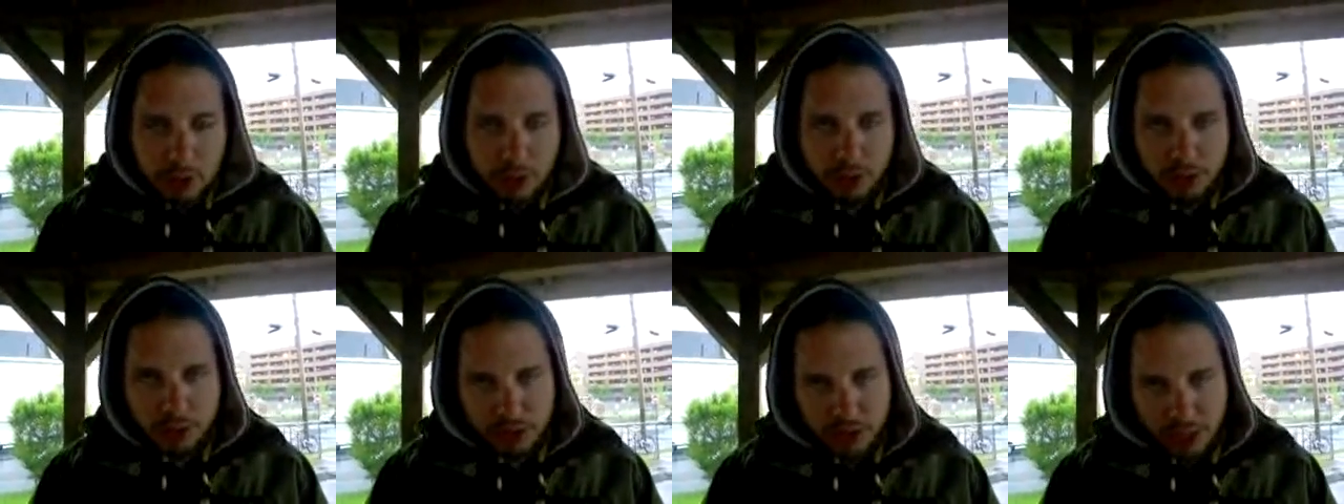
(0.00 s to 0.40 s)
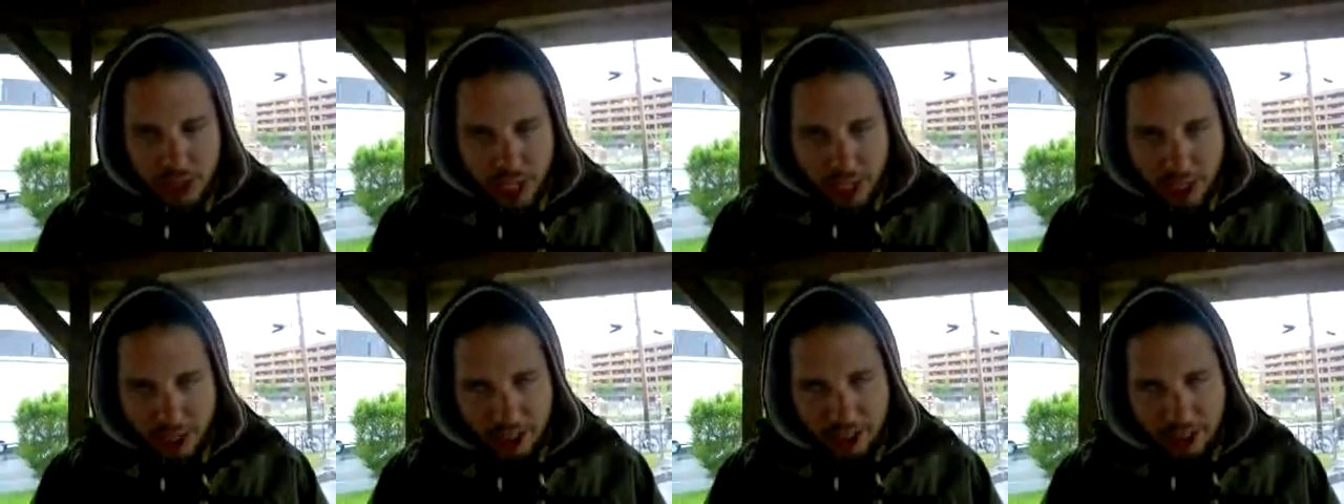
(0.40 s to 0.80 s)
We'll
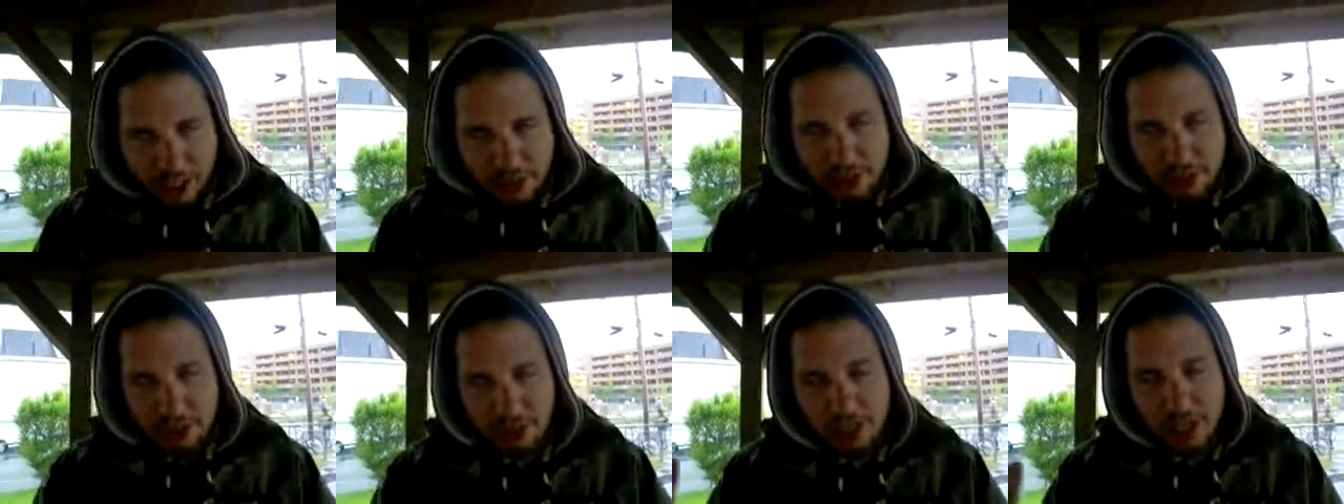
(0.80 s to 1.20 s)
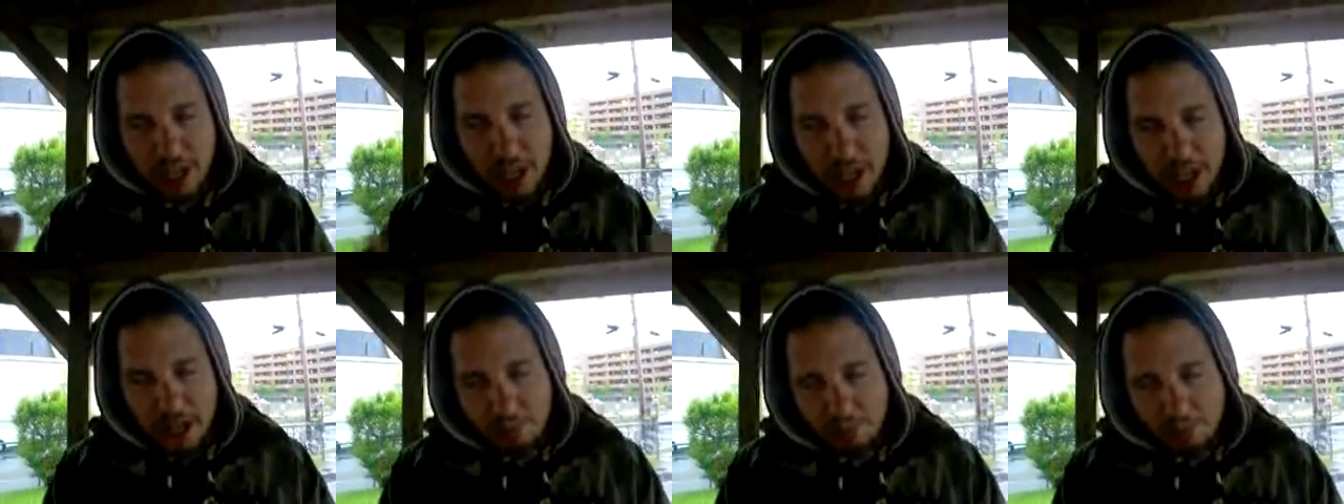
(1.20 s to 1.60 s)
take the
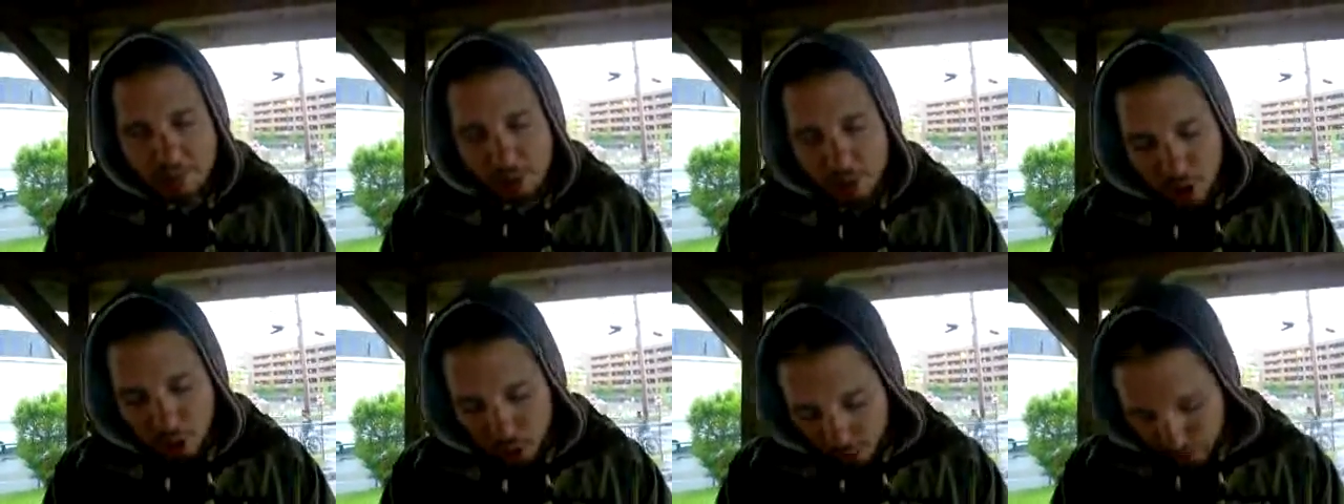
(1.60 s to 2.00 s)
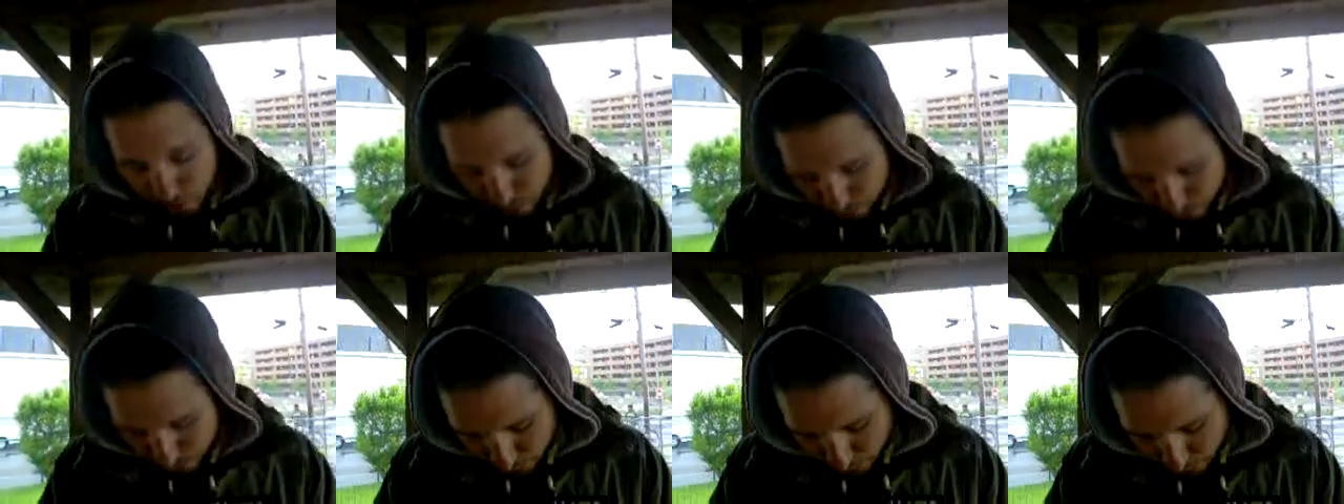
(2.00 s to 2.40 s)
Lamb of
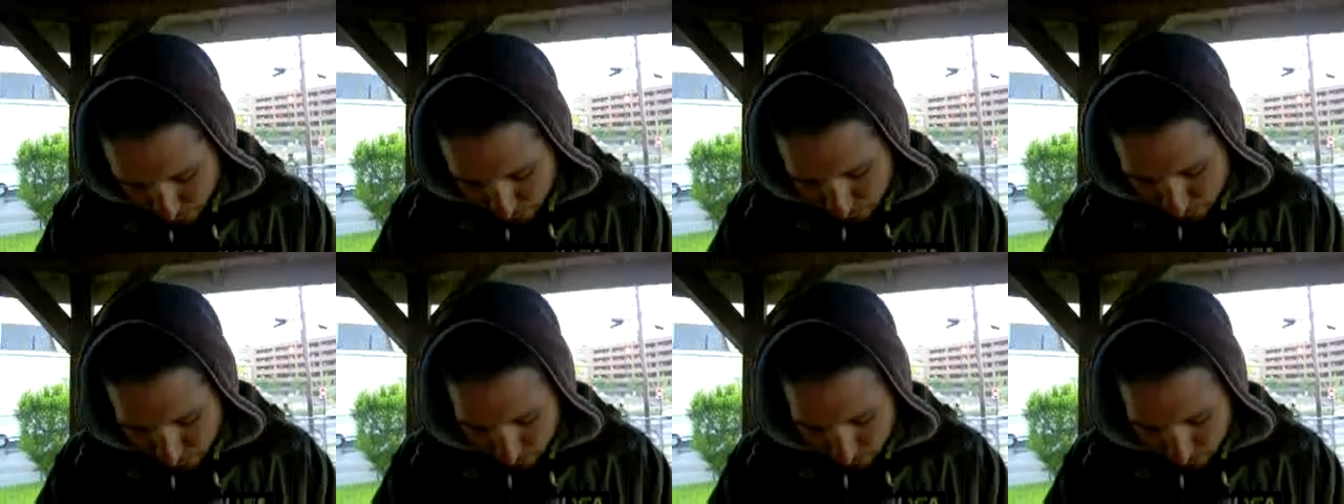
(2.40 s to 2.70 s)
God within